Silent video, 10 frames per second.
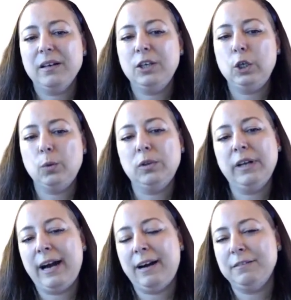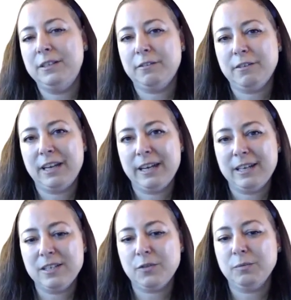you will have different
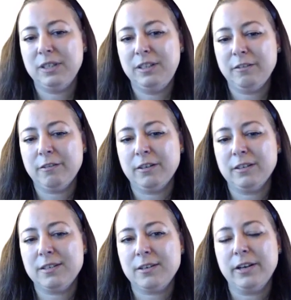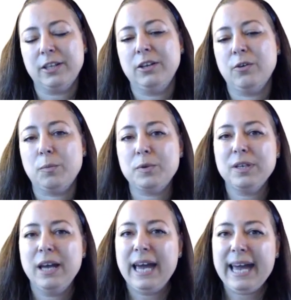gates from the different circuit groups.